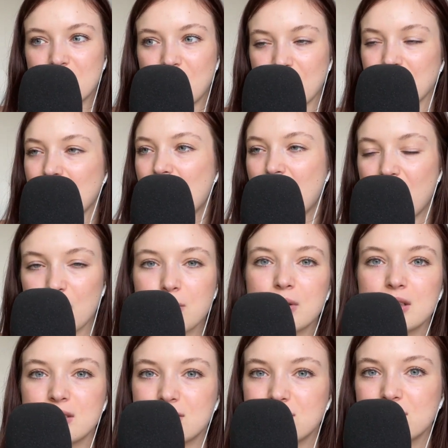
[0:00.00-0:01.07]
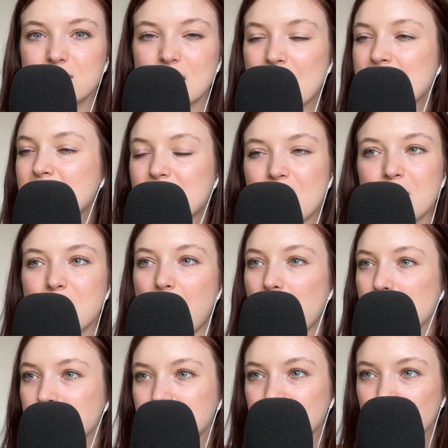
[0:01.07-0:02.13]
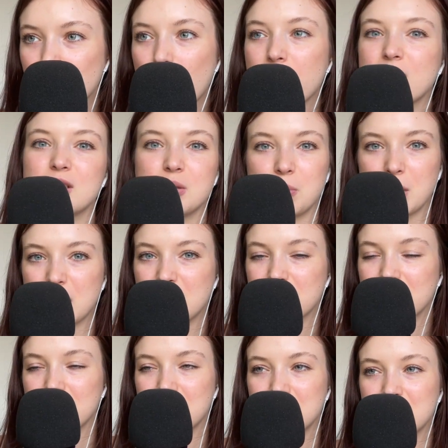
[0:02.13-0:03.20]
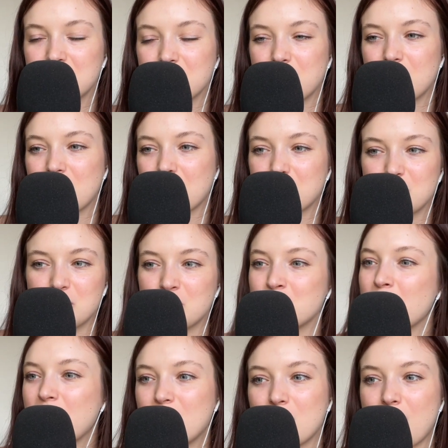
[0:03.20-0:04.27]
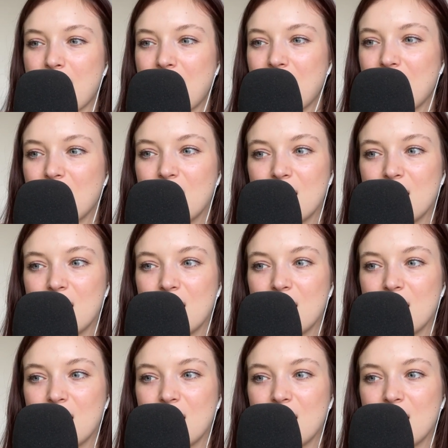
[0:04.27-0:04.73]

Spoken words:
like, I will date them, I'm going to be in a relationship with them straight away,